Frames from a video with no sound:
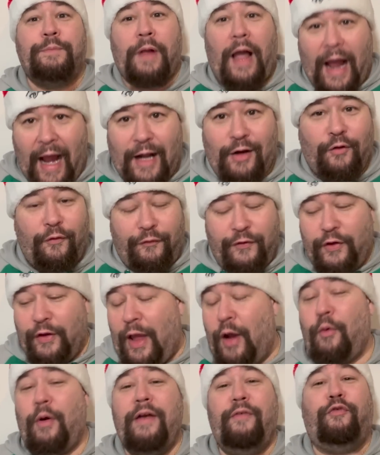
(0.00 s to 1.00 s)
I don't feel
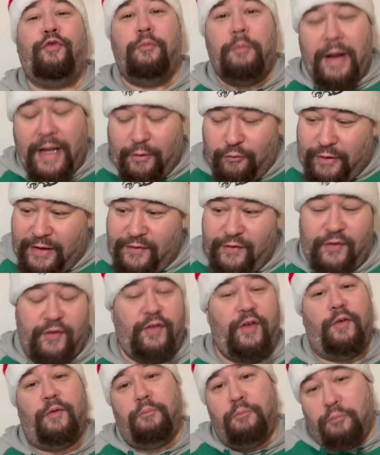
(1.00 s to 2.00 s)
that way for many reasons.
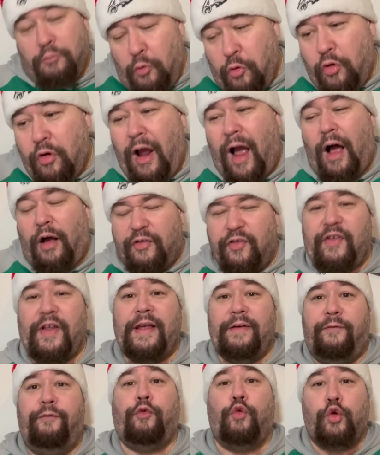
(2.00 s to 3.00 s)
More I'll say
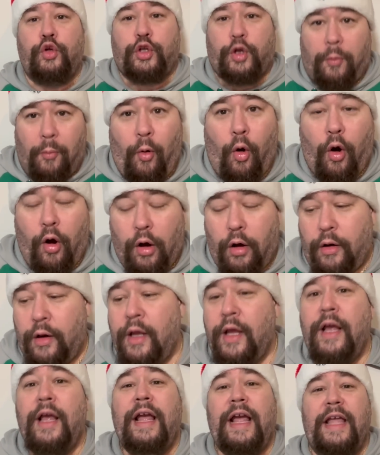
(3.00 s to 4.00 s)
for tomorrow
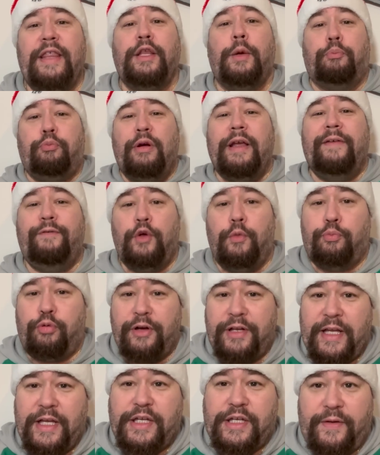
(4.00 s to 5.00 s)
in the preview
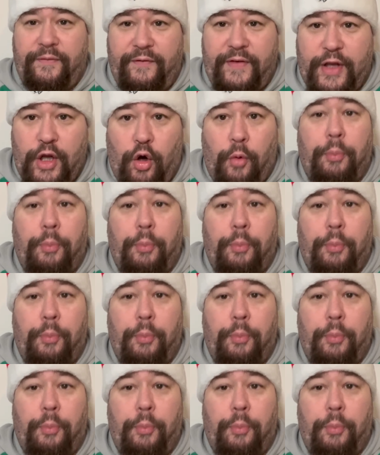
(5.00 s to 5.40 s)
prediction video.